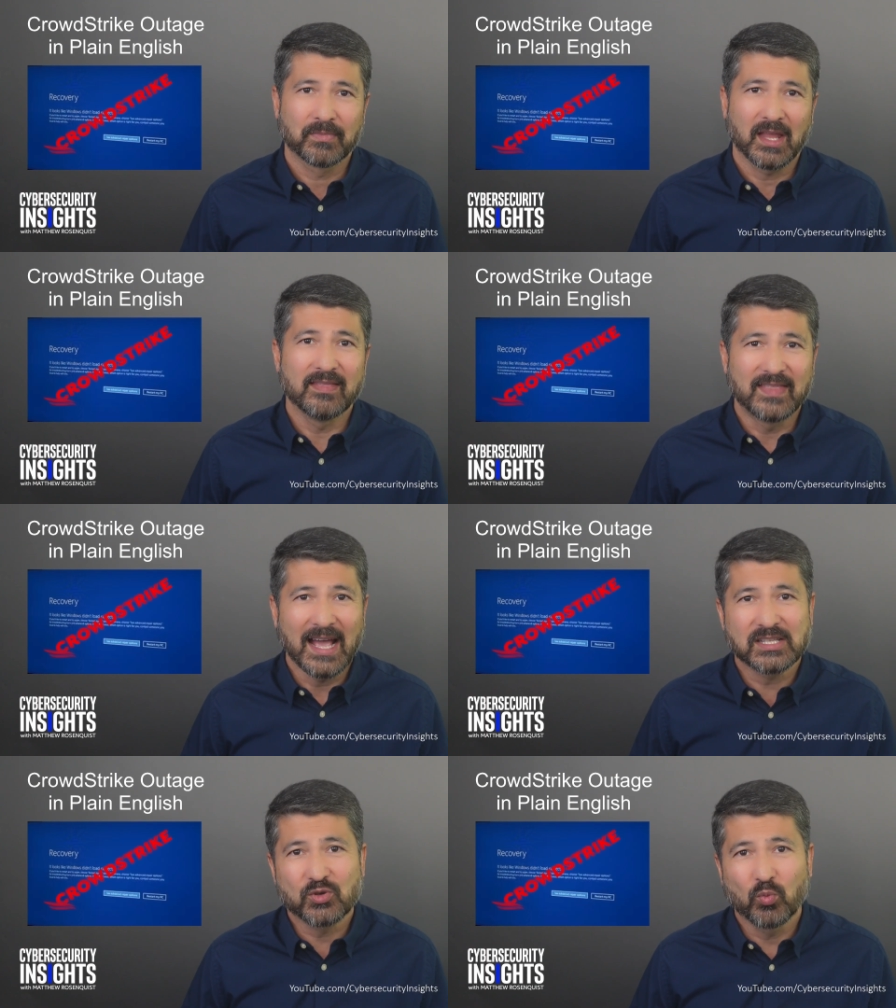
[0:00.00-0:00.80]
And
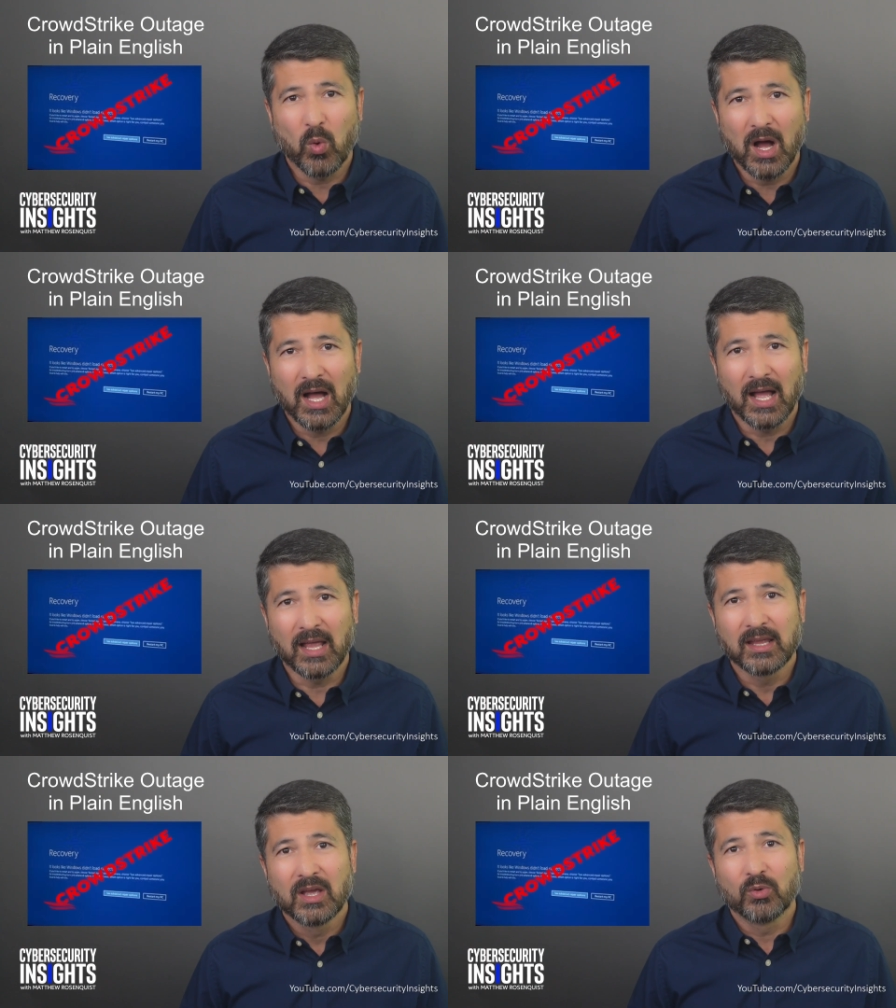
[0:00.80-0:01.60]
that's
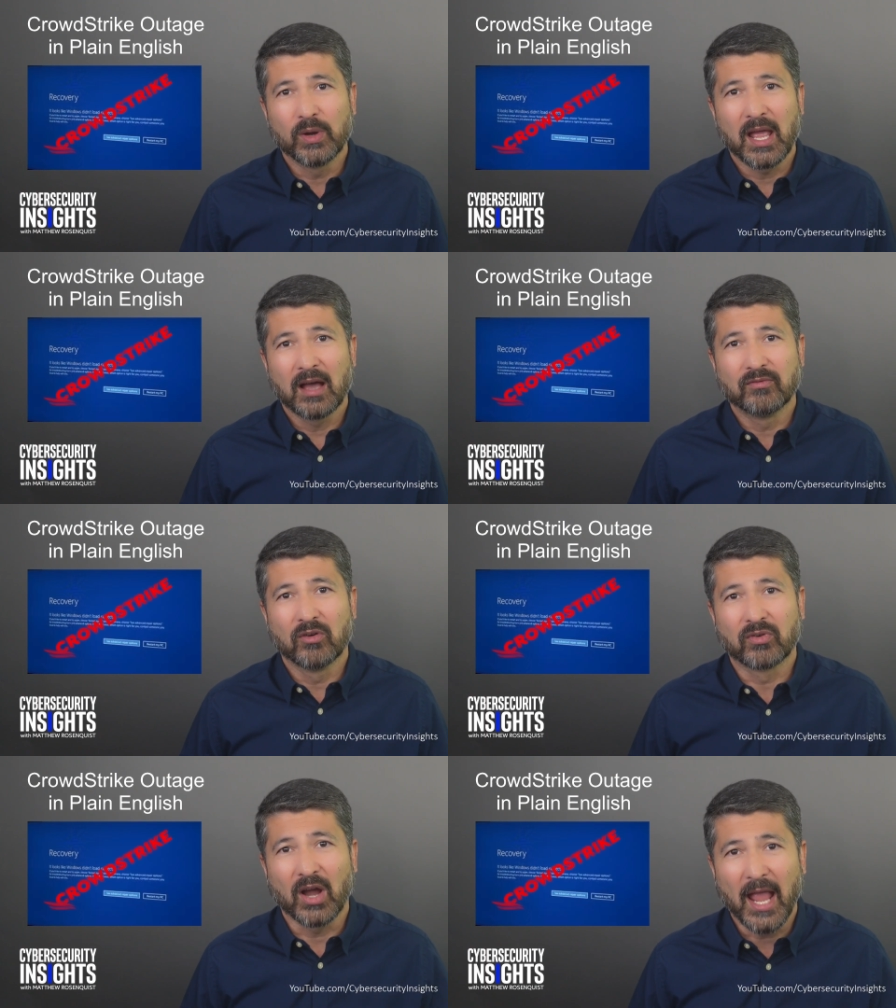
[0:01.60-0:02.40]
why we have
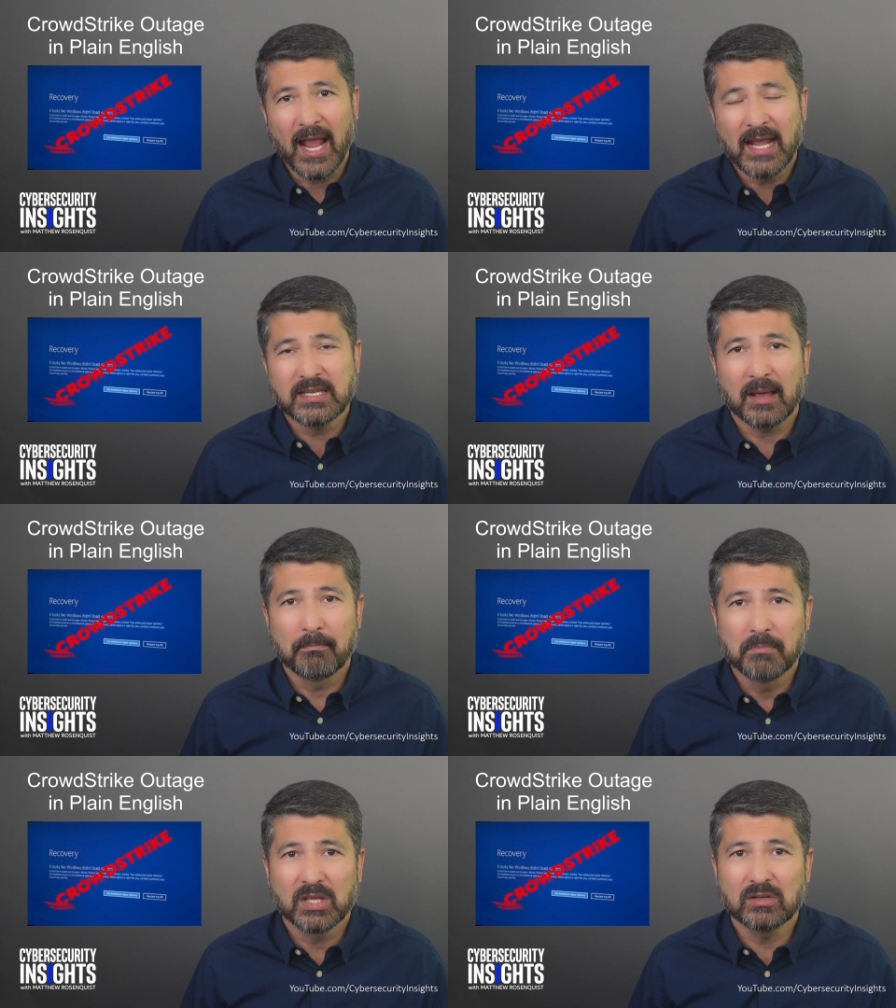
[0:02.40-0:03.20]
over eight
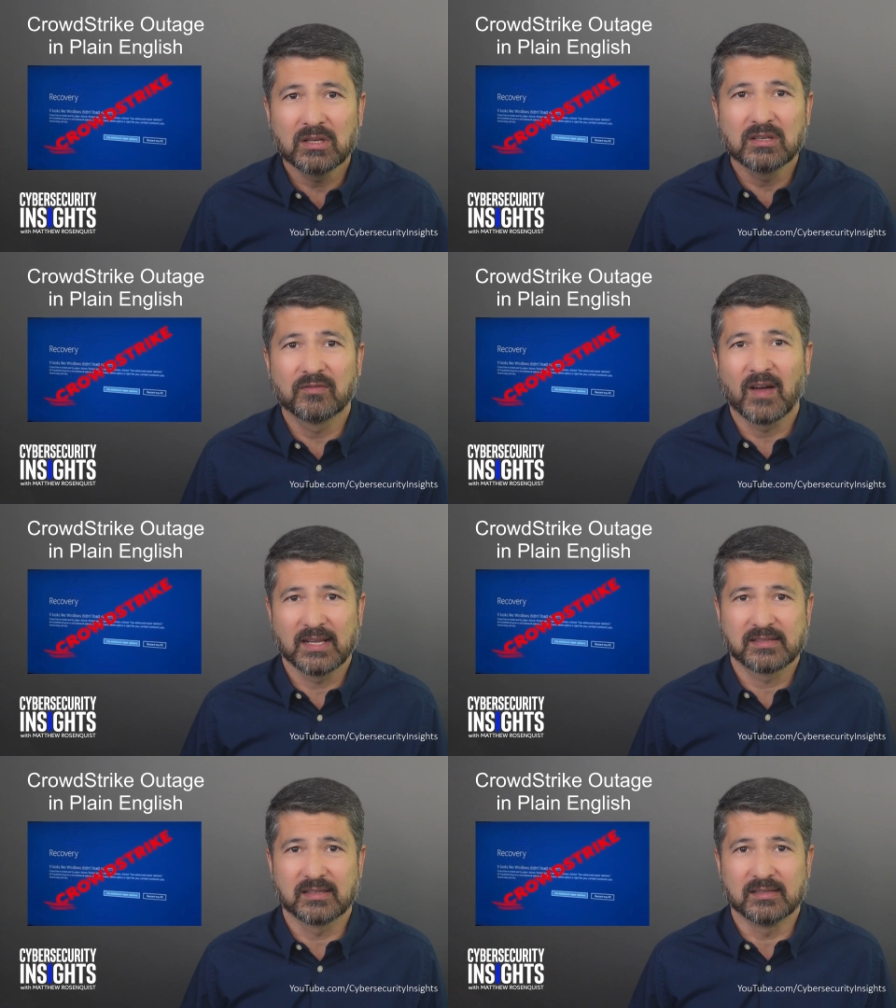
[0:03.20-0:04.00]
million
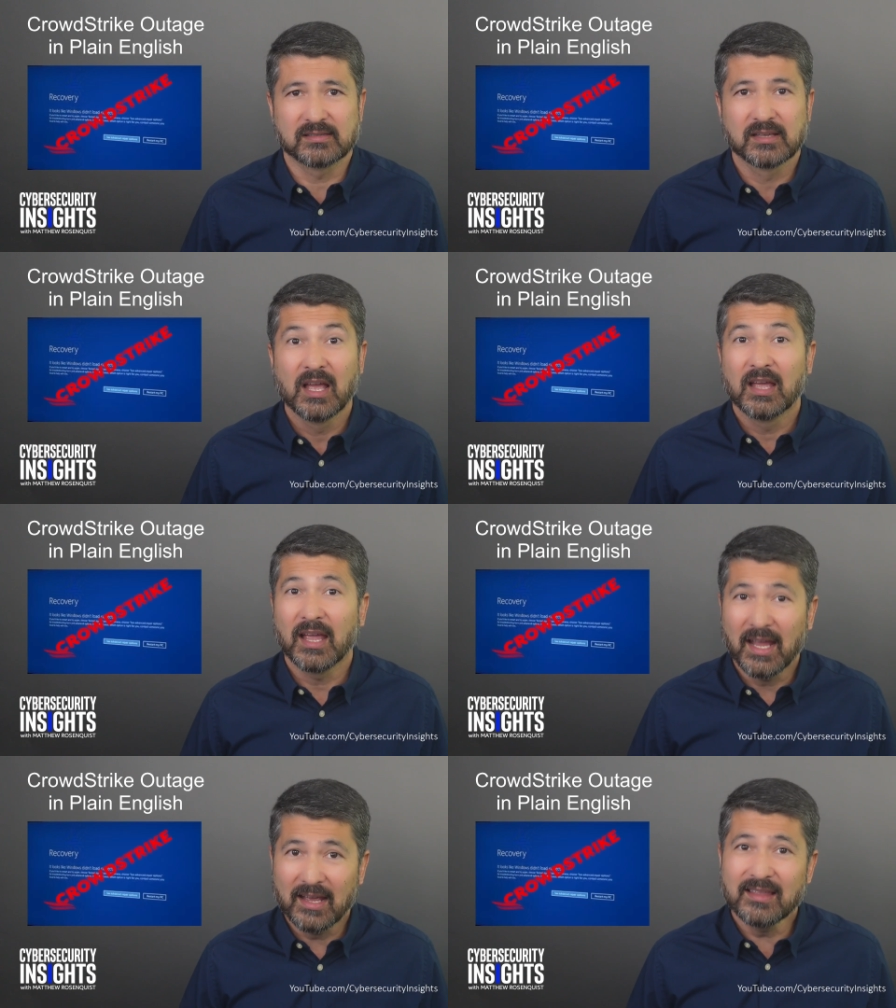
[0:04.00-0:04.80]
devices
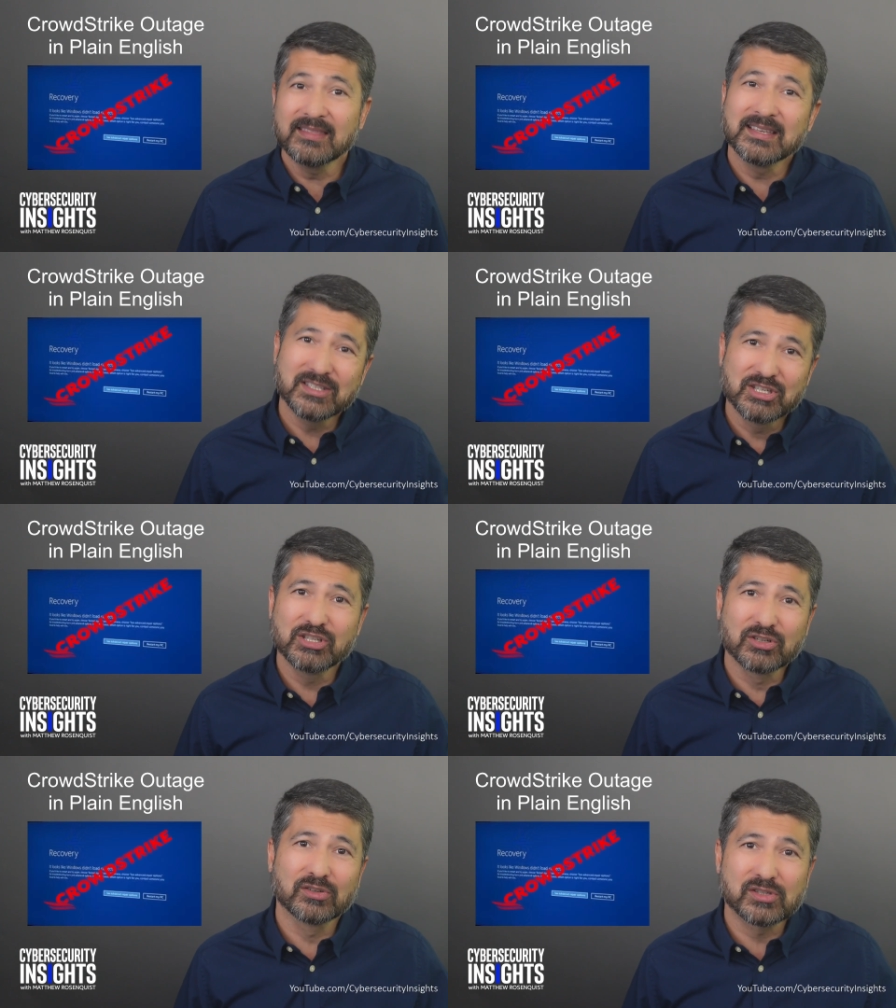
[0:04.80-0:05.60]
and the
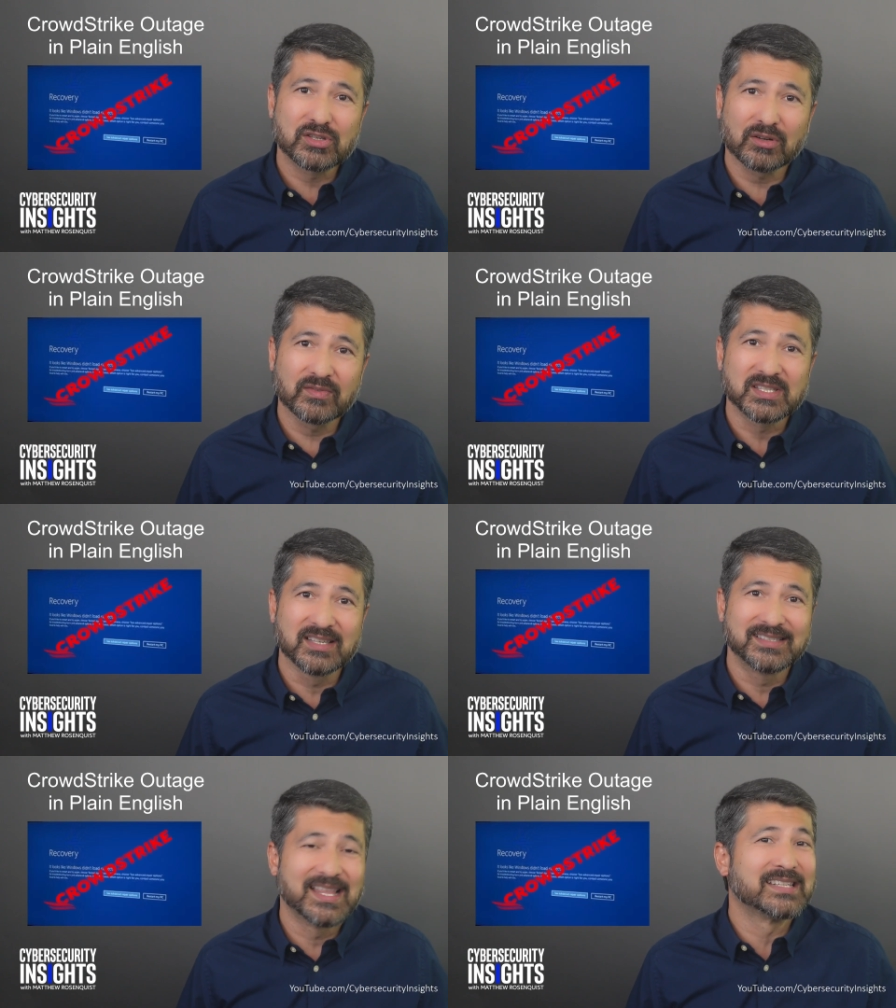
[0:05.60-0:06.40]
digital
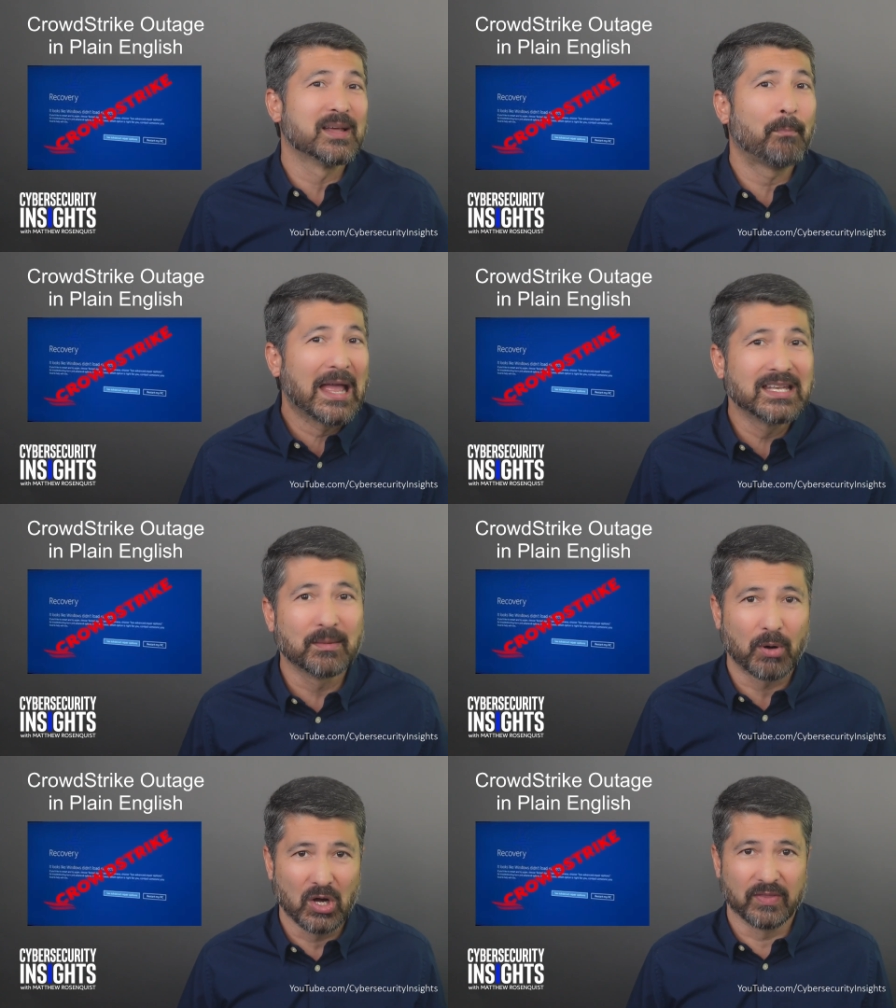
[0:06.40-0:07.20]
services that depend
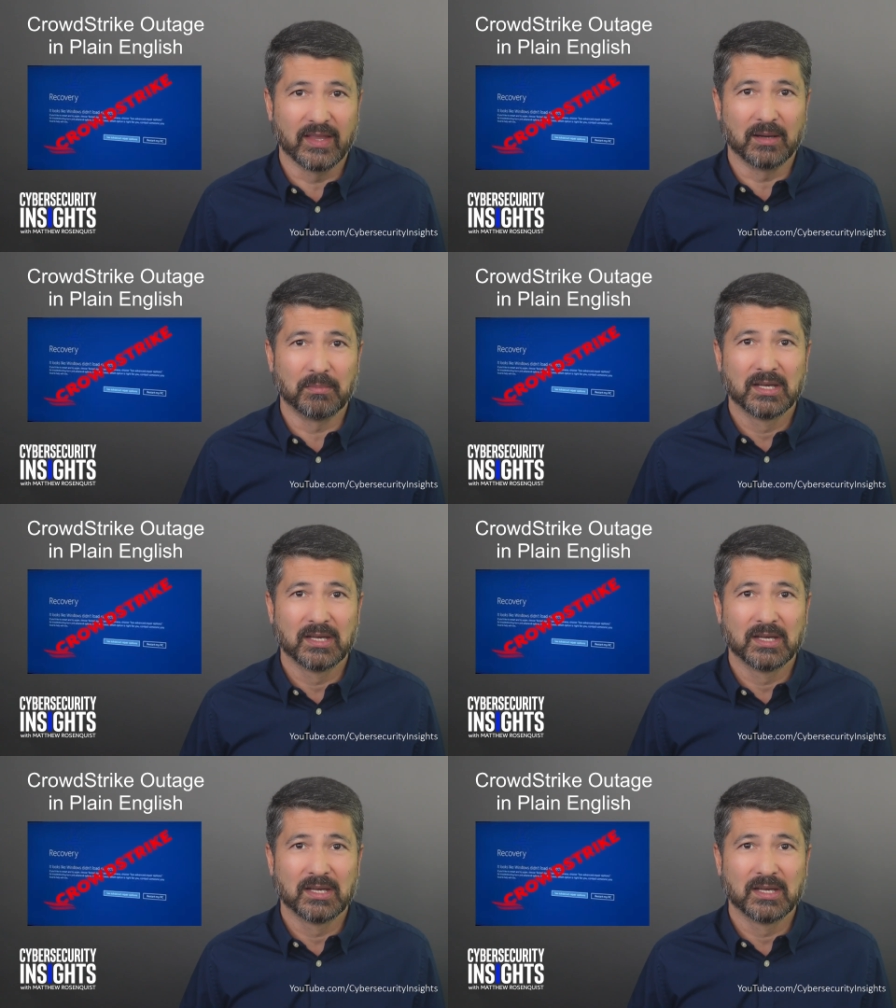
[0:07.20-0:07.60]
upon them